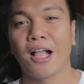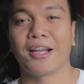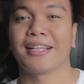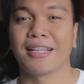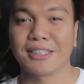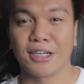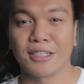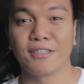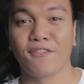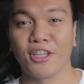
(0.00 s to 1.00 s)
Alright, let's start
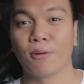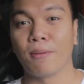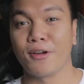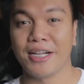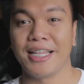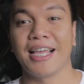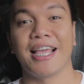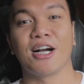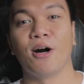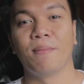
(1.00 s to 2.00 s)
this video by reading
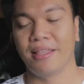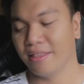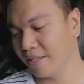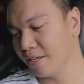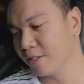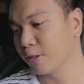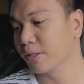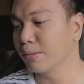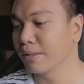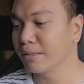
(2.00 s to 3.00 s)
a comment. So
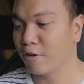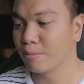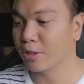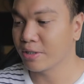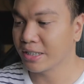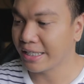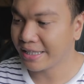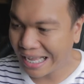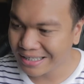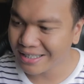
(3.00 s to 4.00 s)
this one's from
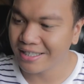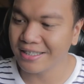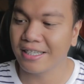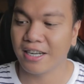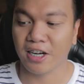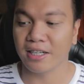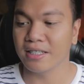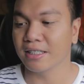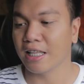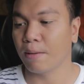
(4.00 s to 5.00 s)
Georgette Tassis.
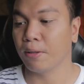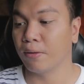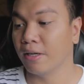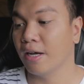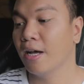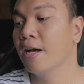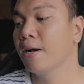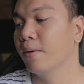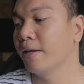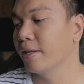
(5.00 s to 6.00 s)
Regarding sa topic, Kuya,
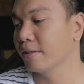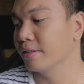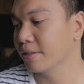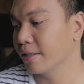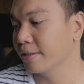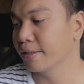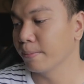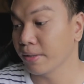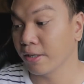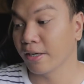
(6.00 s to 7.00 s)
why not discuss
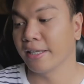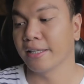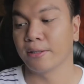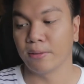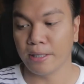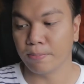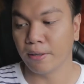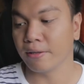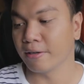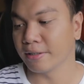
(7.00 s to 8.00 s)
something related to
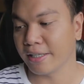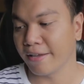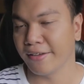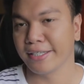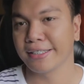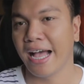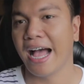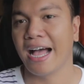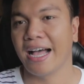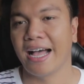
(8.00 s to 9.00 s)
Ipon or savings? Ha
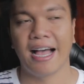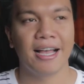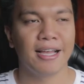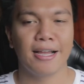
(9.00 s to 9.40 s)
ha ha.